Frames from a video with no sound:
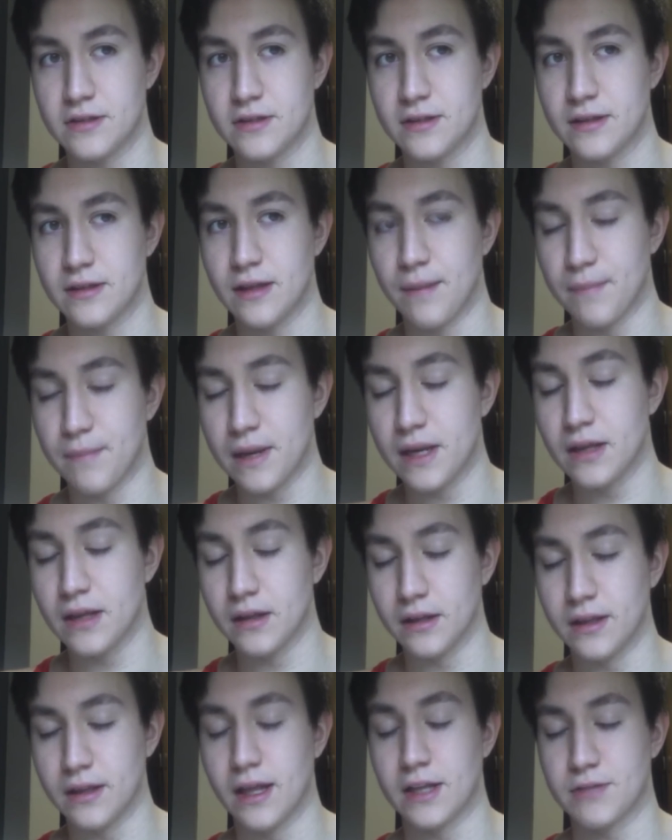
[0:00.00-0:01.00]

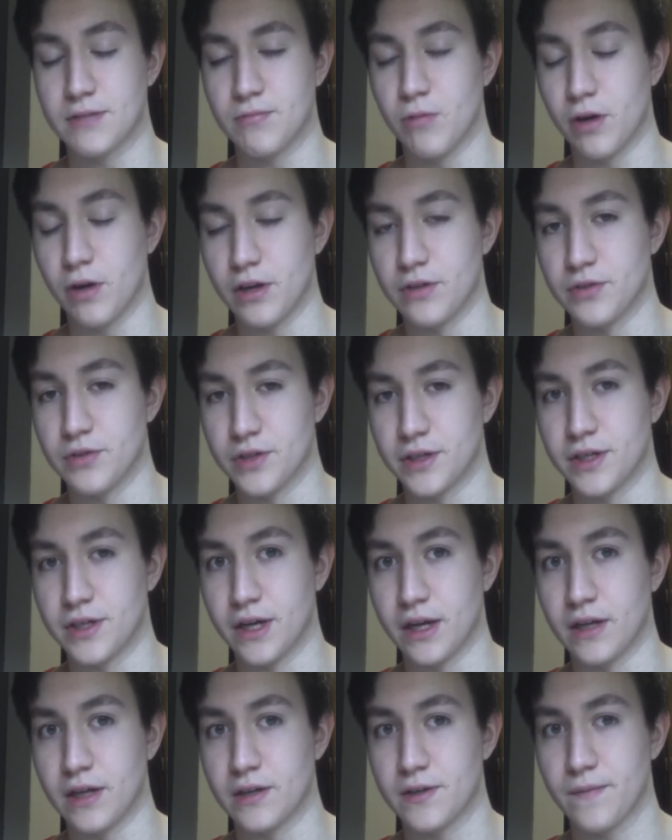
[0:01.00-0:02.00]
immediately that's what you should
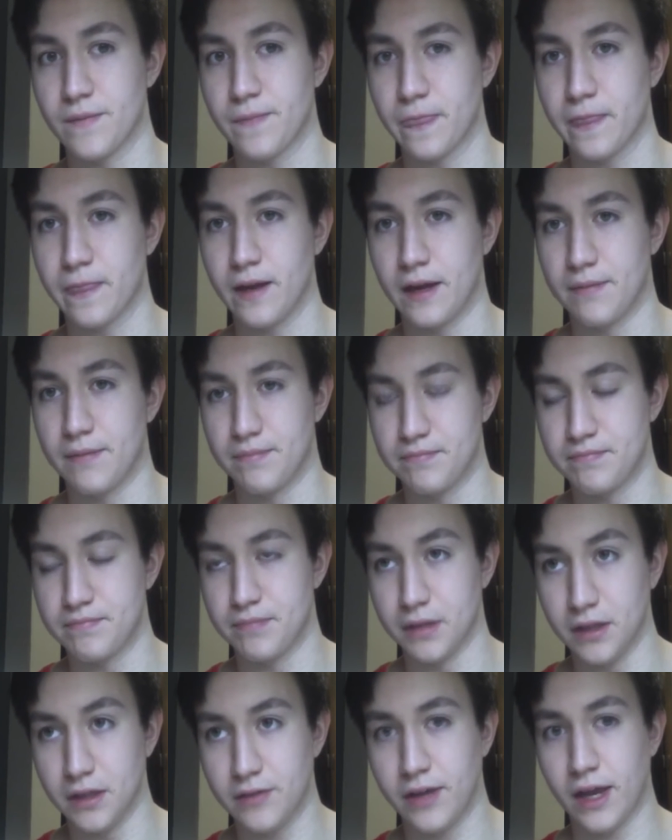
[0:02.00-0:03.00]
change. I
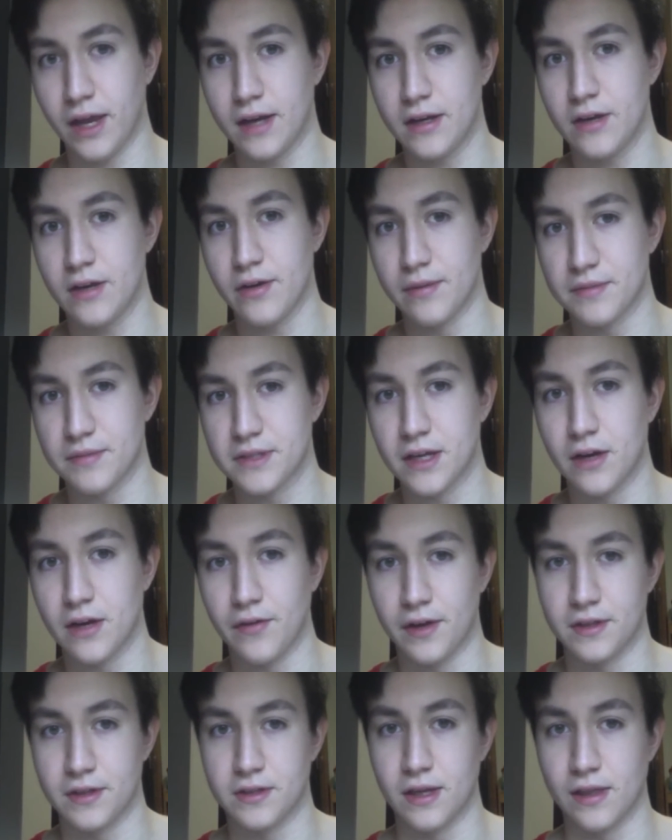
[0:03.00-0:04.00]
believe Candito
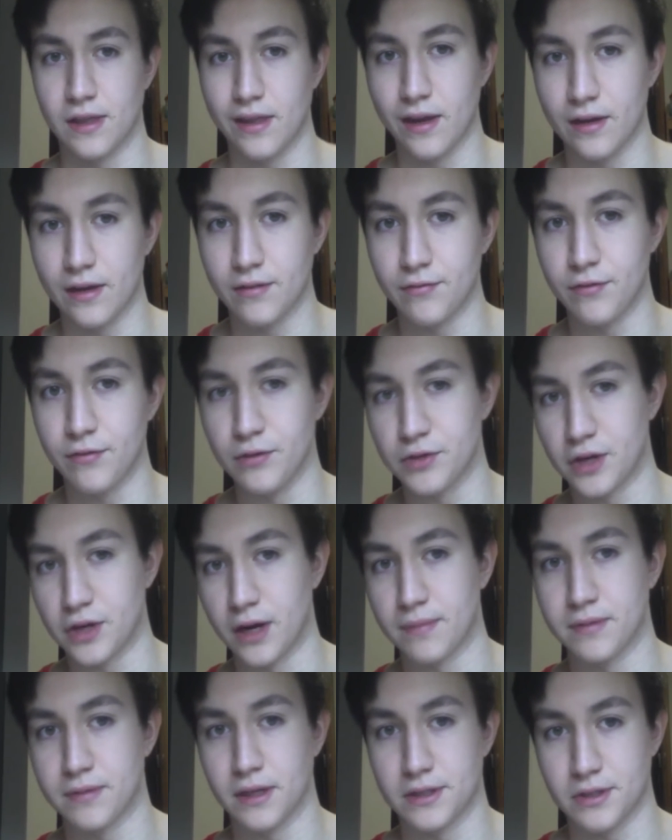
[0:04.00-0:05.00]
himself has said that in future
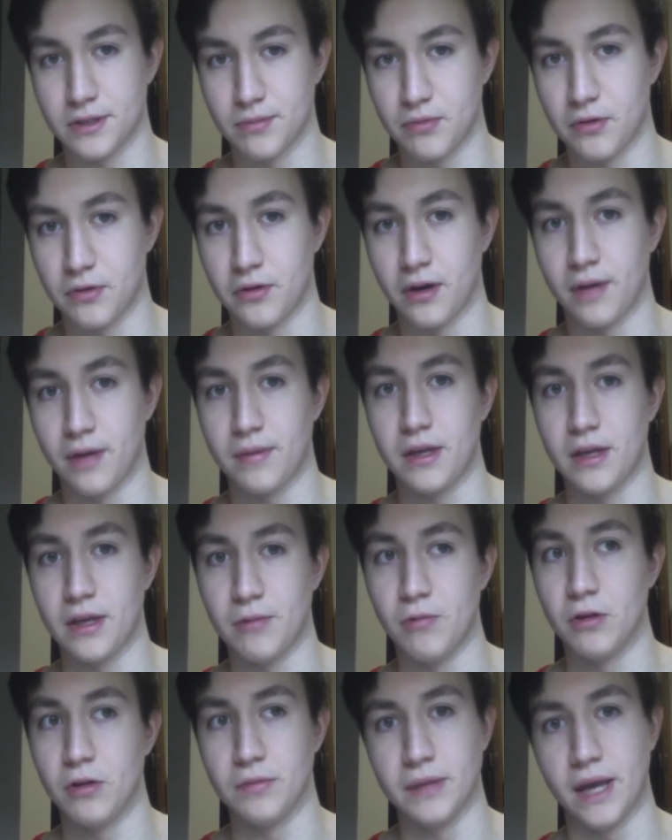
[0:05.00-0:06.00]
updates to the program he
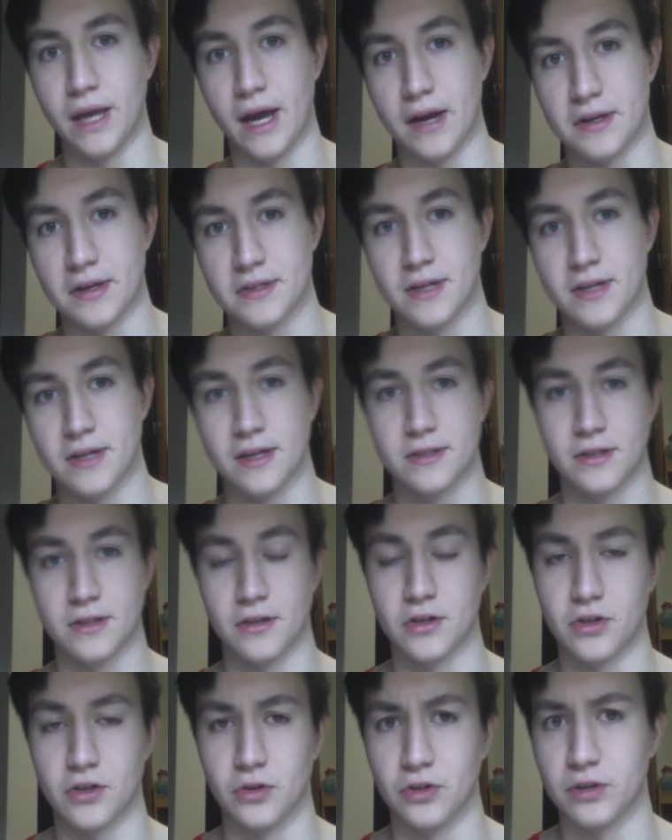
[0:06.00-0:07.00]
will be adding sets to the
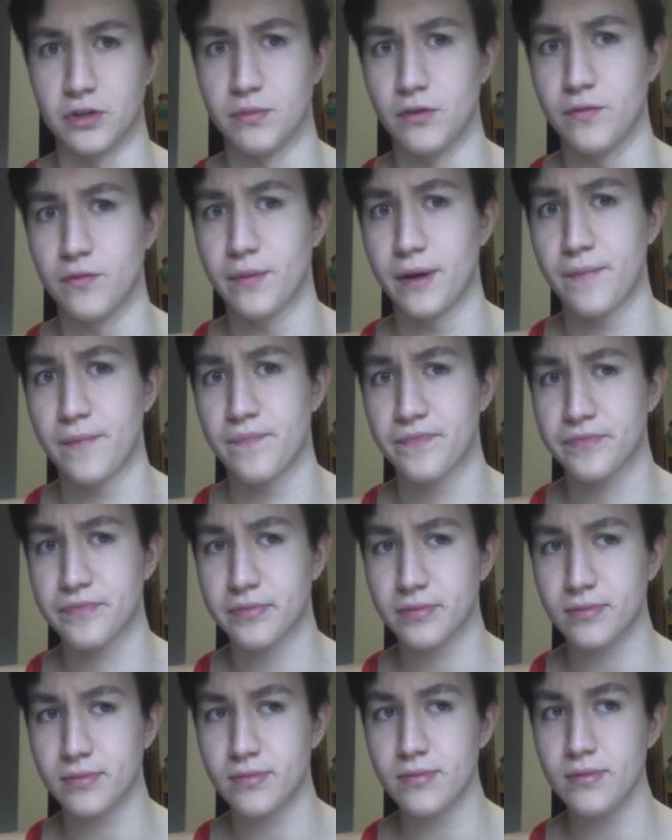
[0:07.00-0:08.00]
shoulder movement,
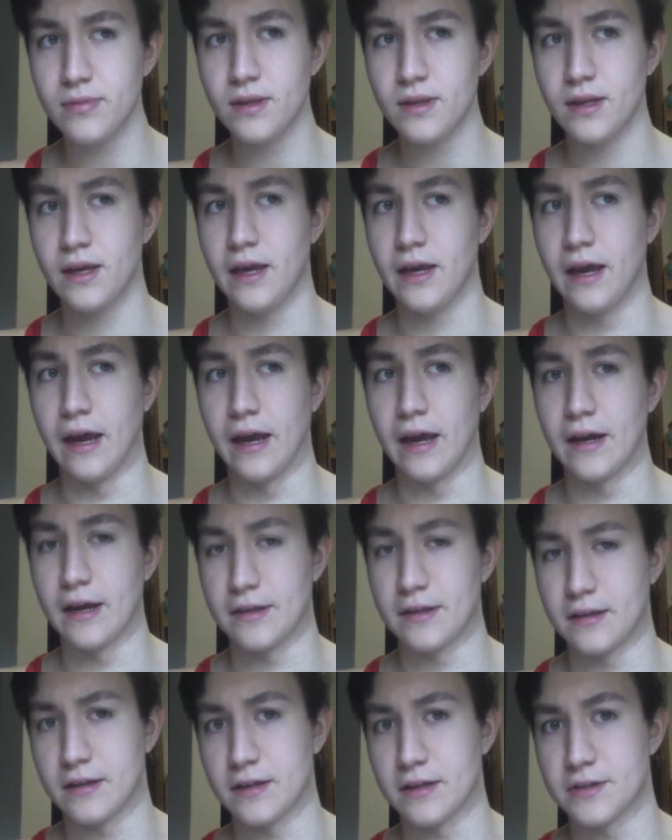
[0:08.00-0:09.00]
and I
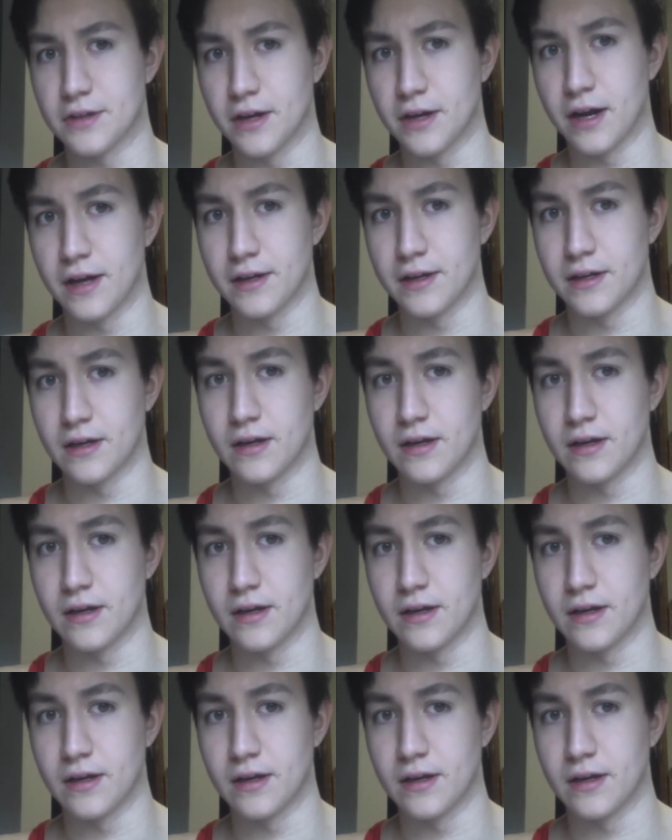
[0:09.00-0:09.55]
think that's a good idea.